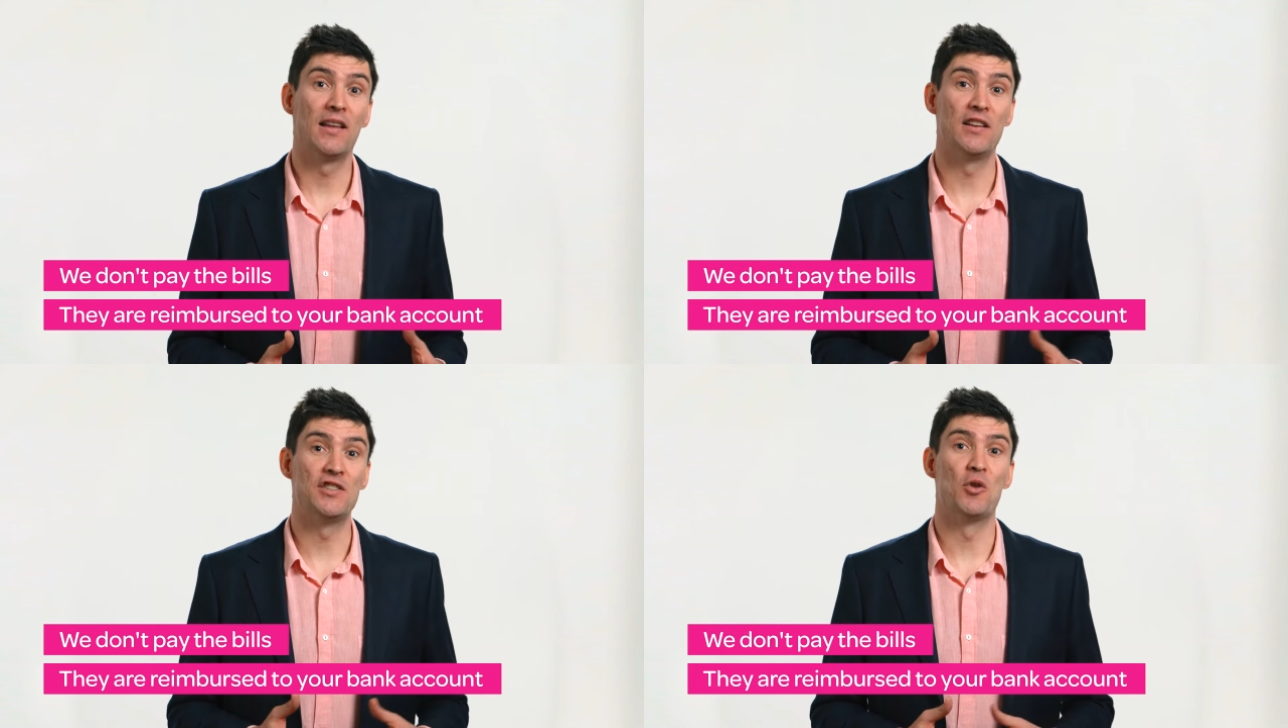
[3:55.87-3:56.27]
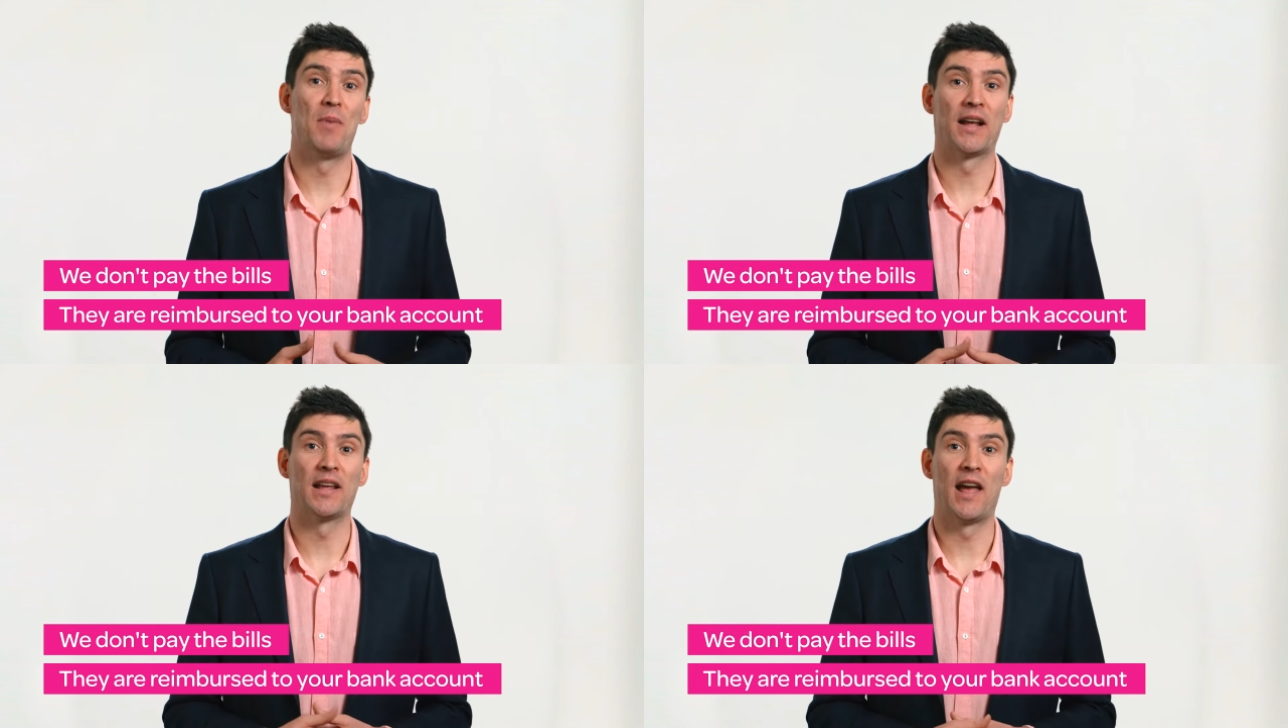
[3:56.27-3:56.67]
into your
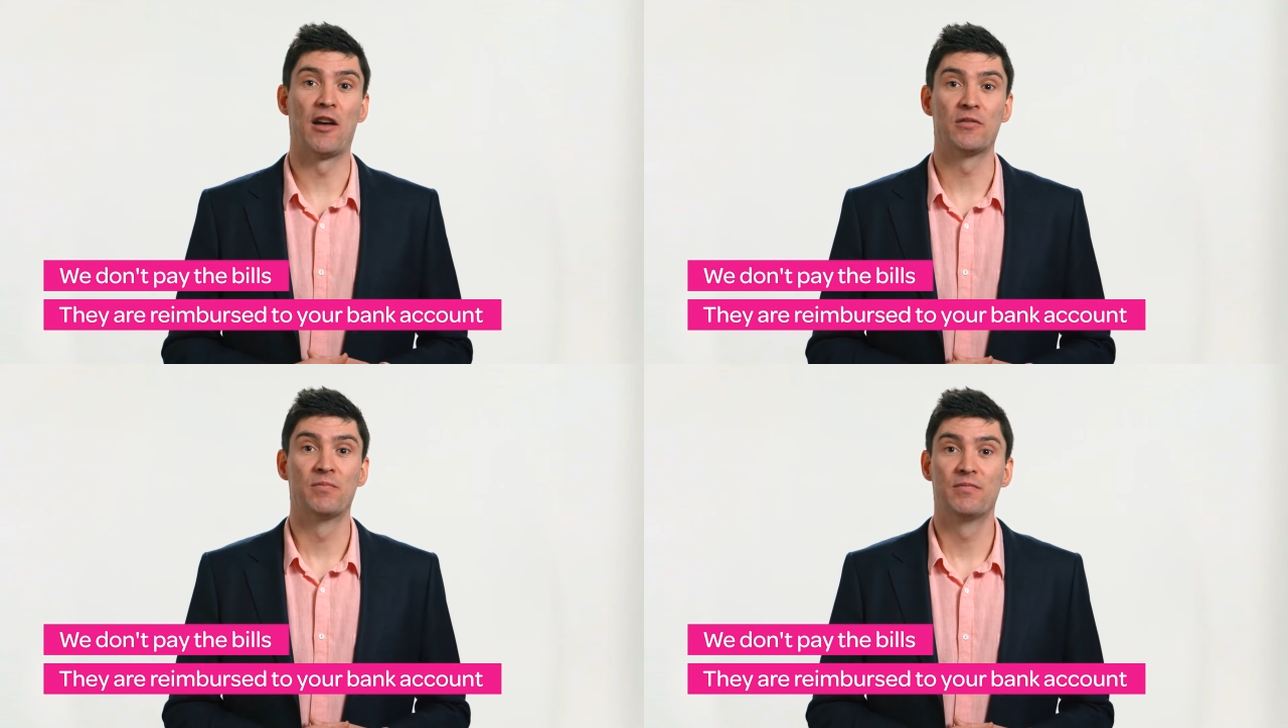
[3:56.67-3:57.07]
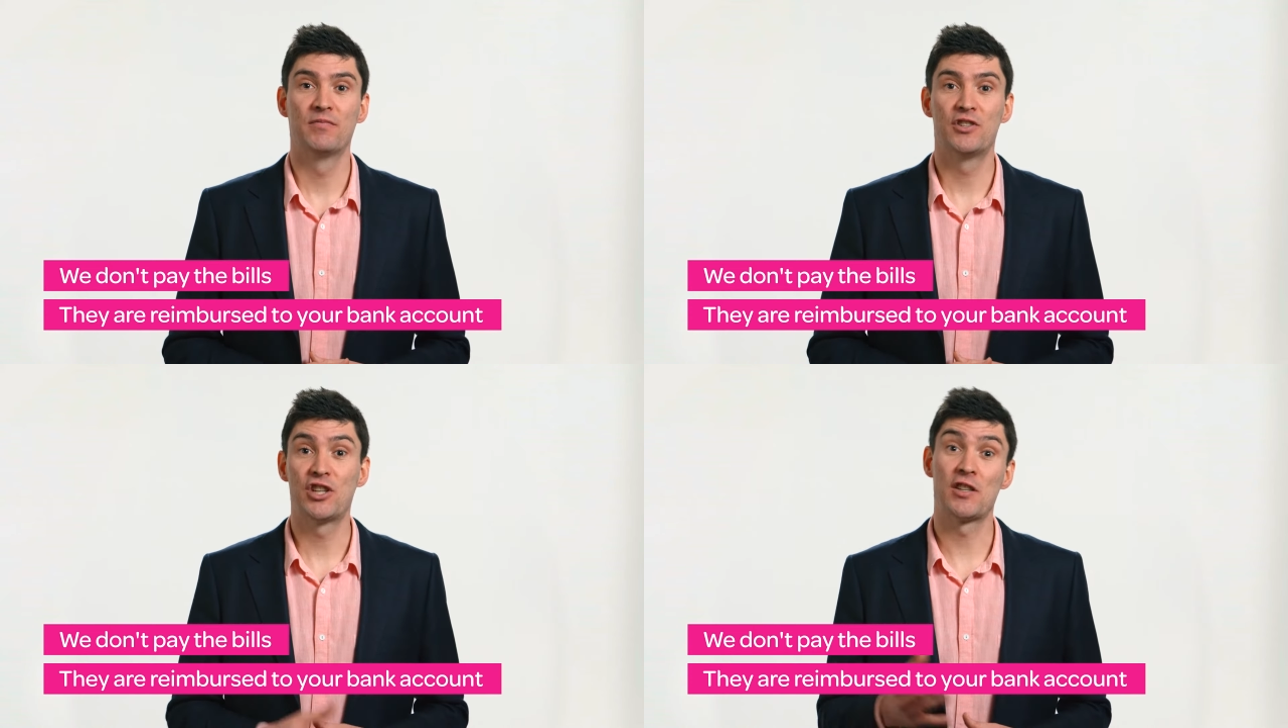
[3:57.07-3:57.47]
bank account,
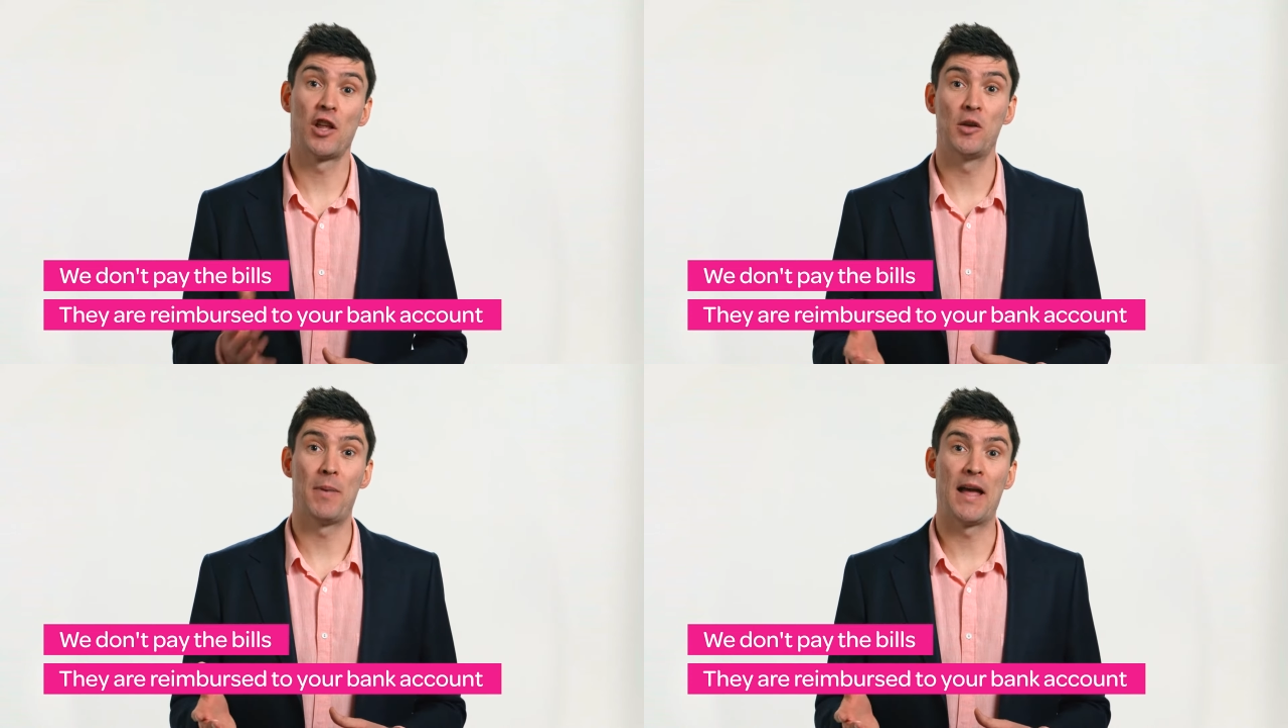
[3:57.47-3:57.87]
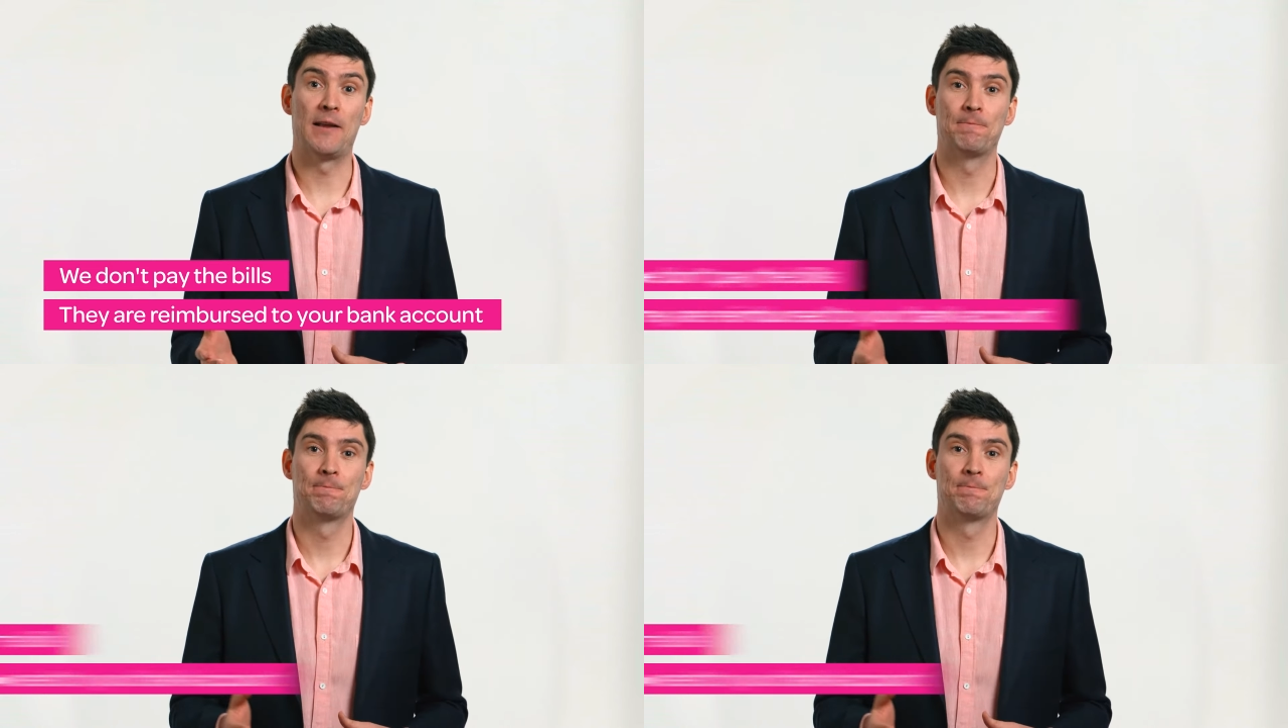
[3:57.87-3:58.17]
just like your pay.